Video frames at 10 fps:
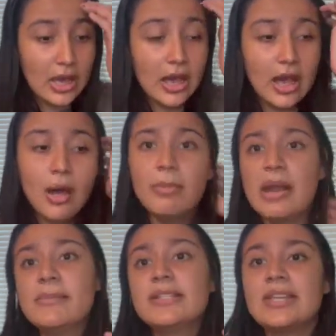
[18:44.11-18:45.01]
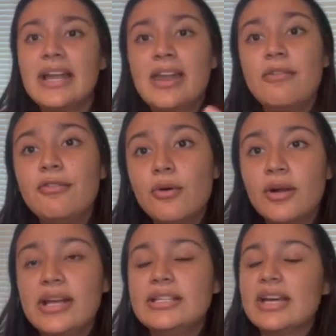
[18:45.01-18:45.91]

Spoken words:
but I'm excited for it.